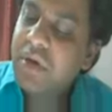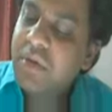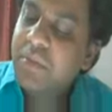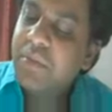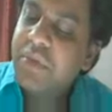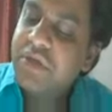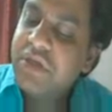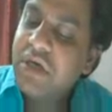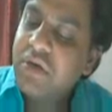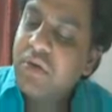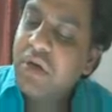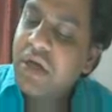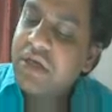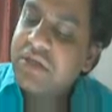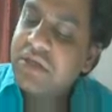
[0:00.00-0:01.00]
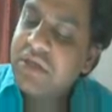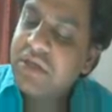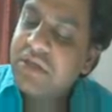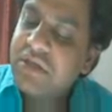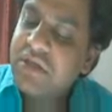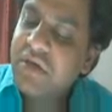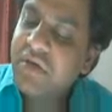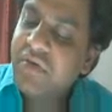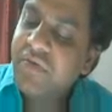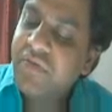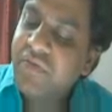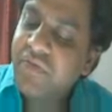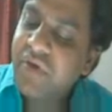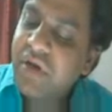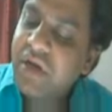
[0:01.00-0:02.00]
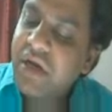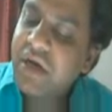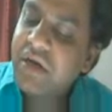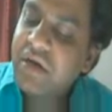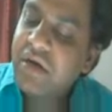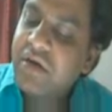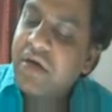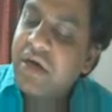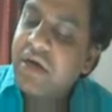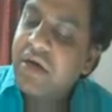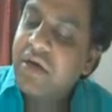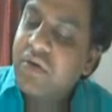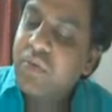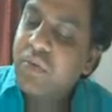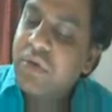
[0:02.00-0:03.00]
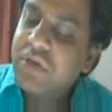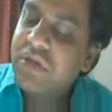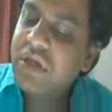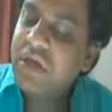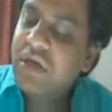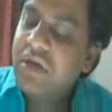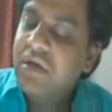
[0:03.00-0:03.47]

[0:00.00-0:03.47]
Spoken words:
present on axis will get attracted towards the